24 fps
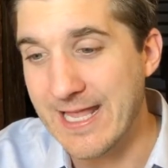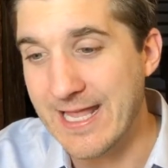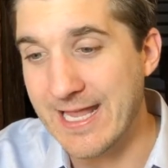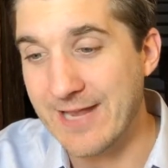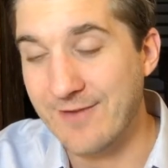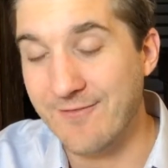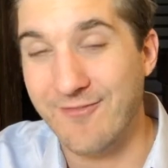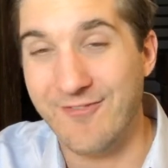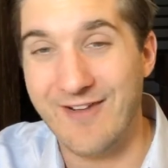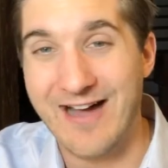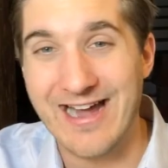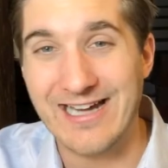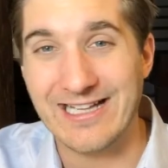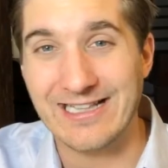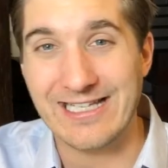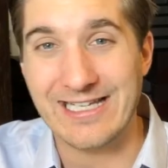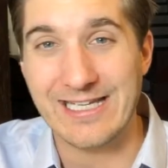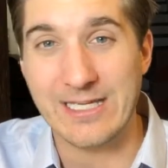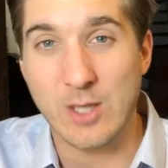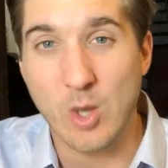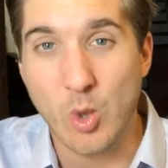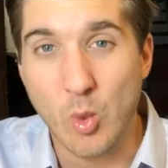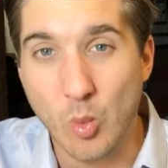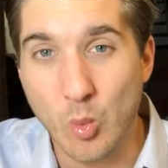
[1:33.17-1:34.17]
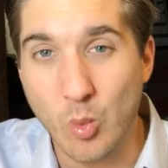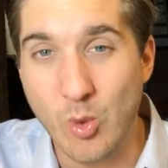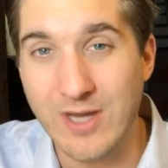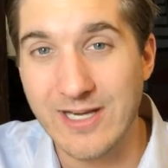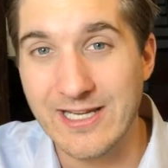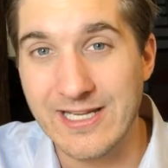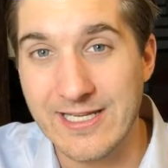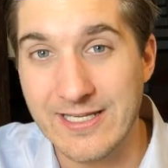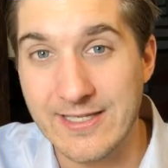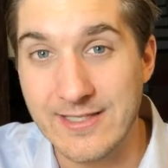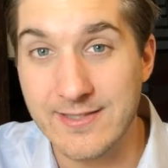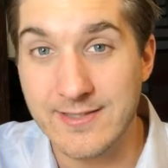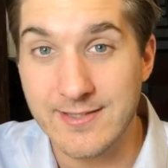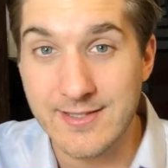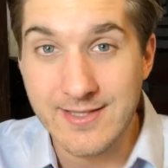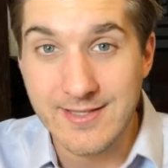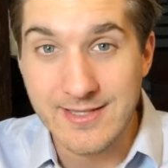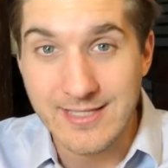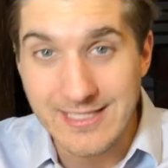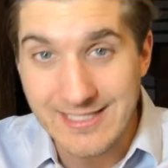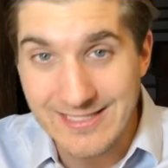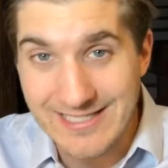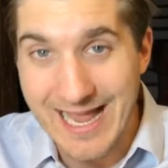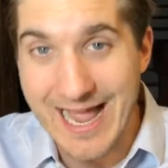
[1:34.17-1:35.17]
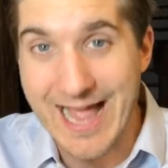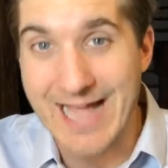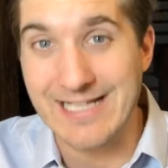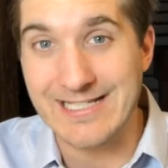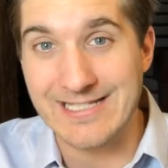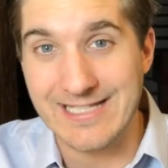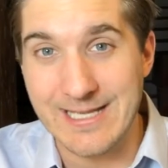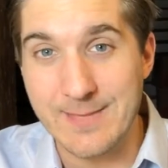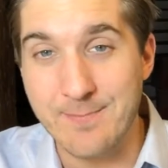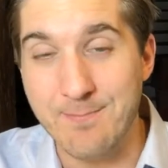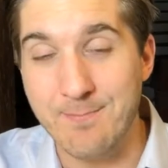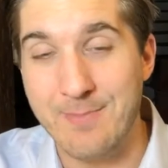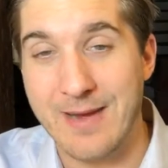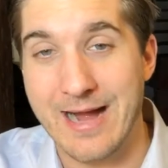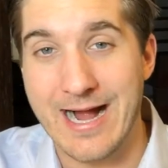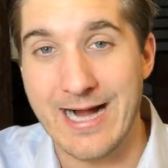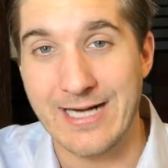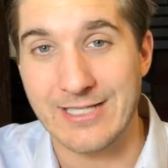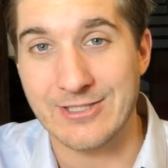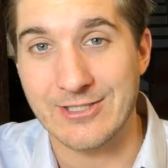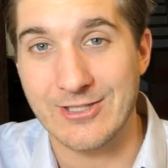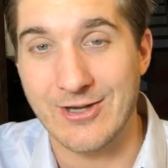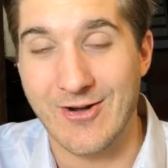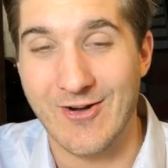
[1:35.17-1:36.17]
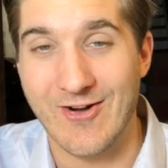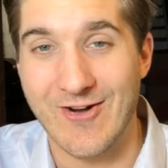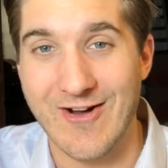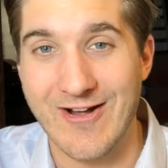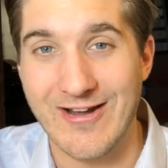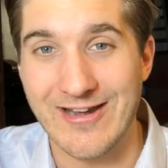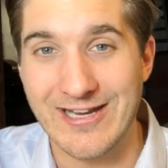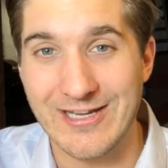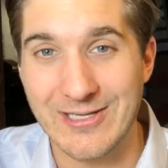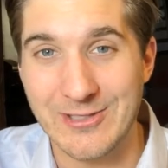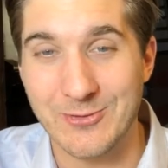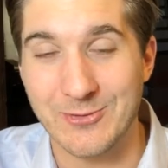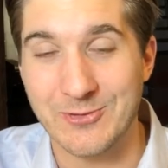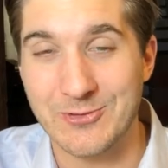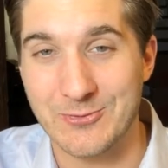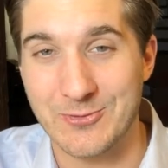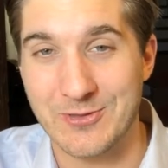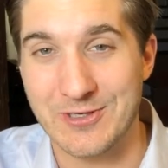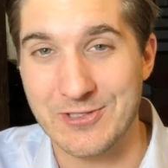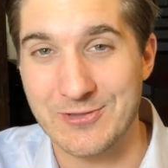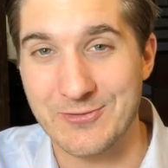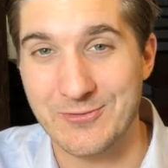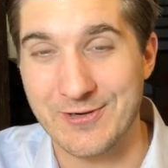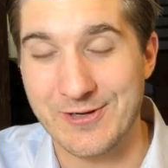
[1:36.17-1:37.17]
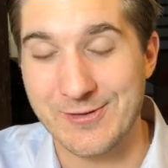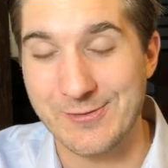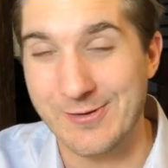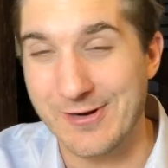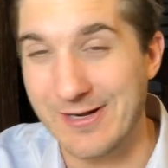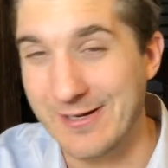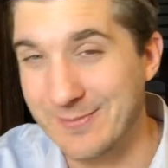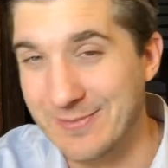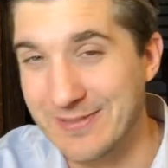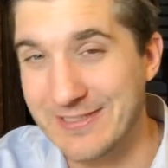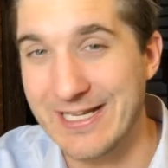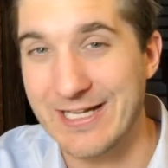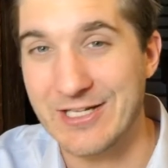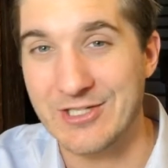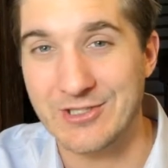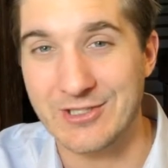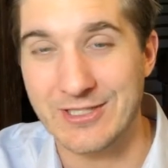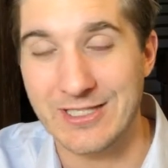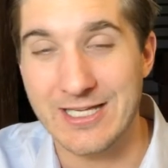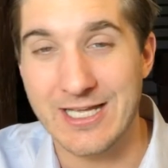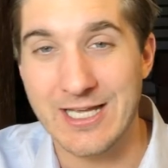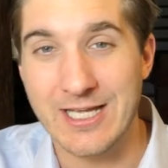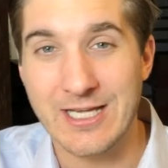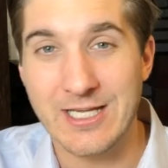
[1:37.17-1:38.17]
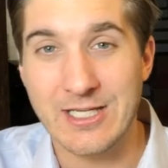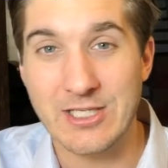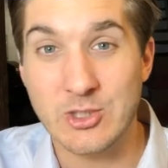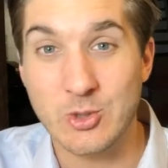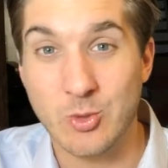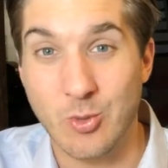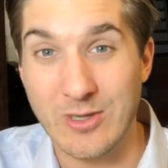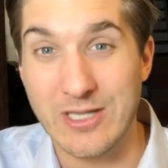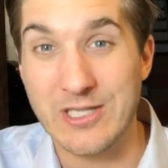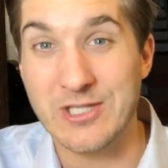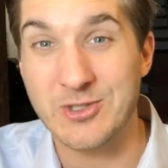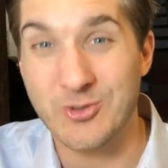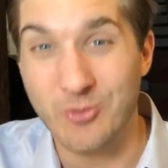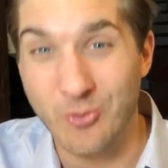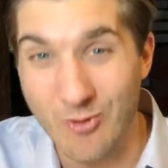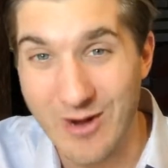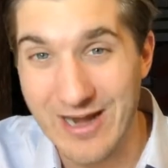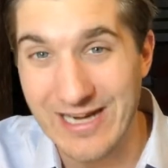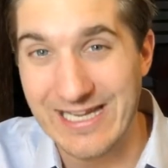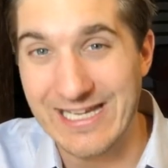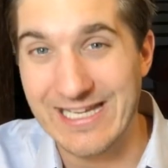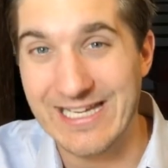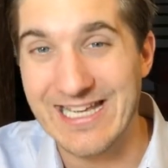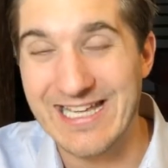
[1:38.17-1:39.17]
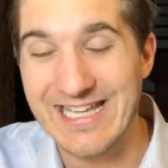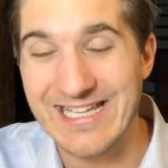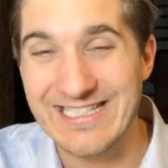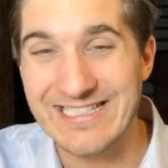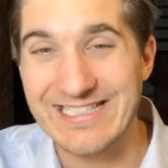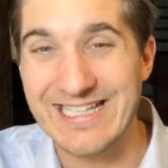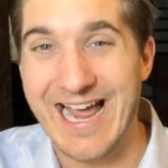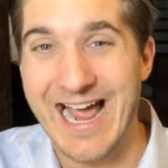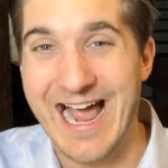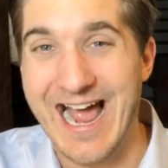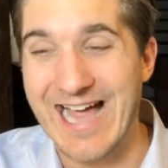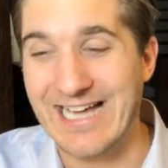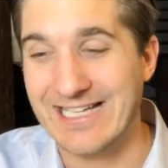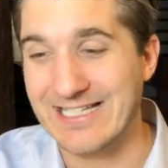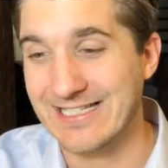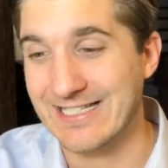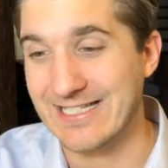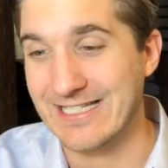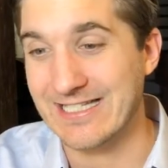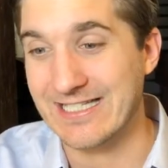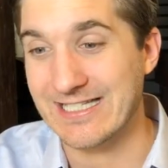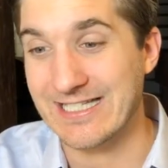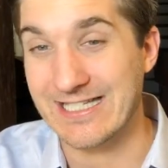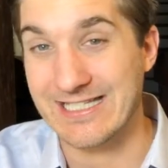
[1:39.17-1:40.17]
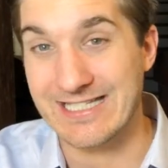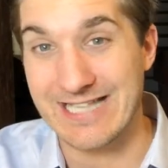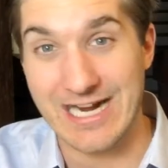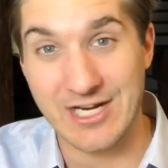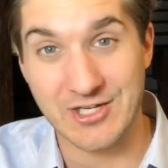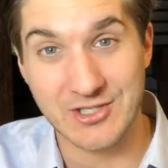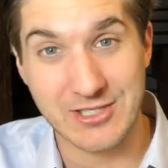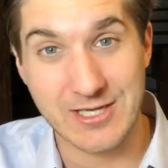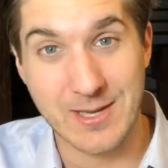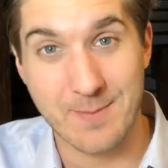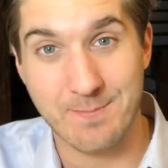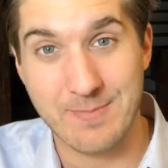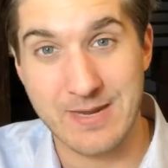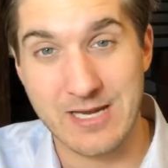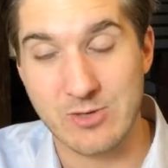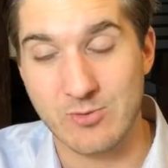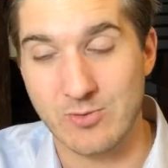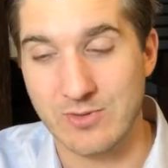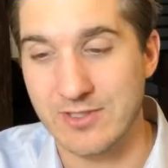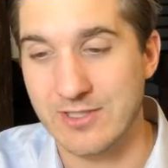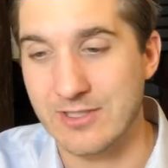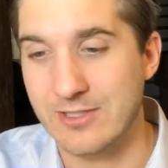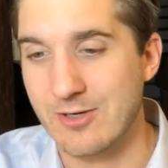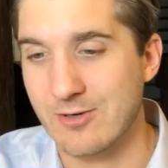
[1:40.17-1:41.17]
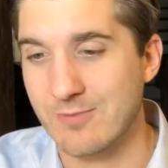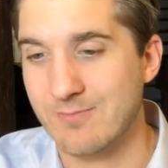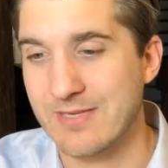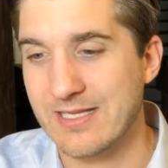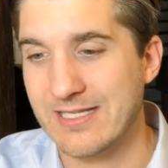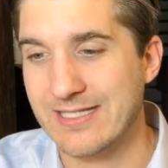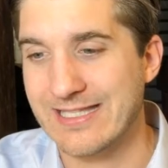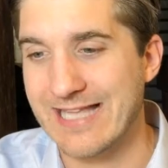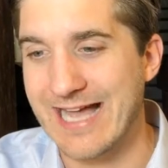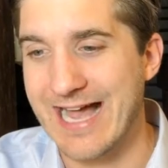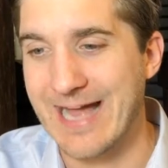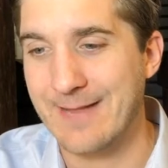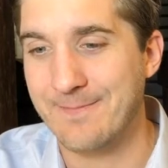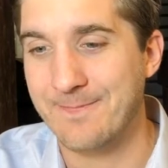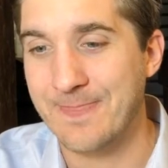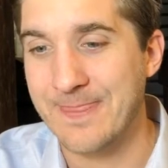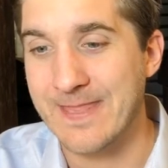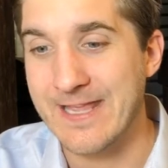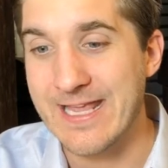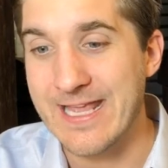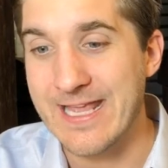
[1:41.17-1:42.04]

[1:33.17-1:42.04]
And finally, what is the tax impact on your 2021 and potentially 2020 taxes? It's actually a big one, so don't miss that.